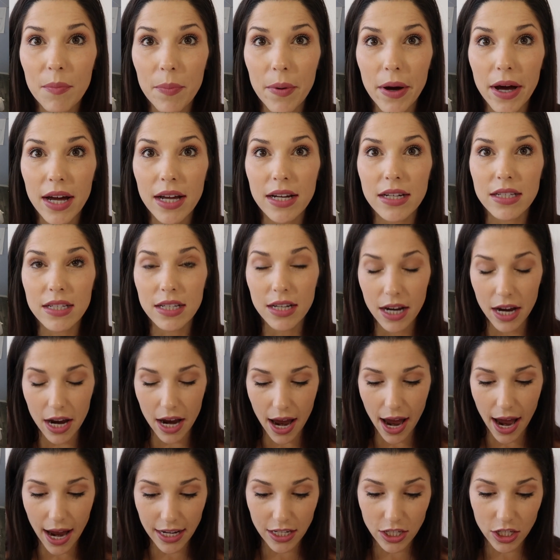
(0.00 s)
but
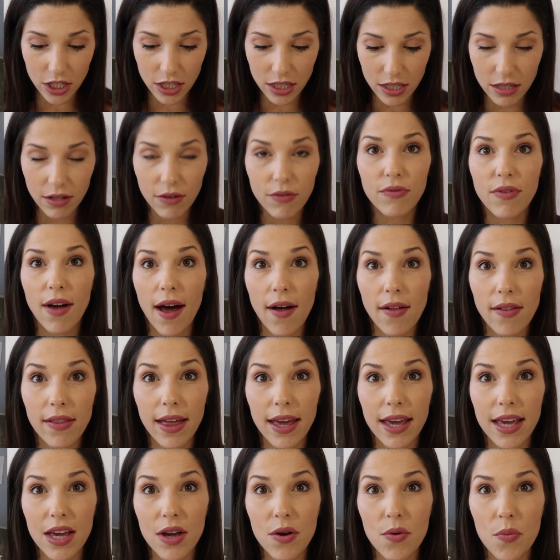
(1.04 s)
I just felt
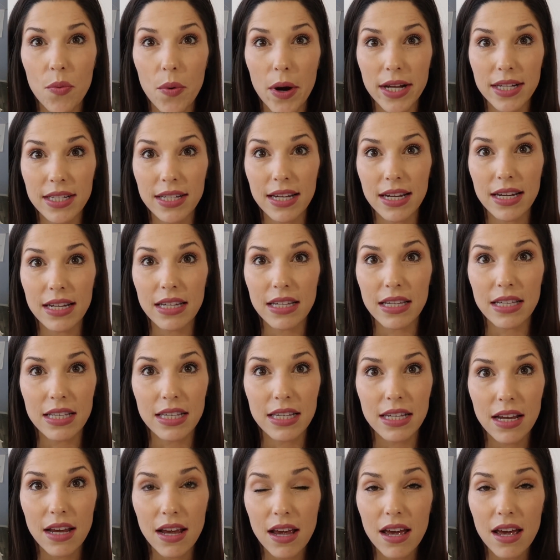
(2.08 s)
like it wasn't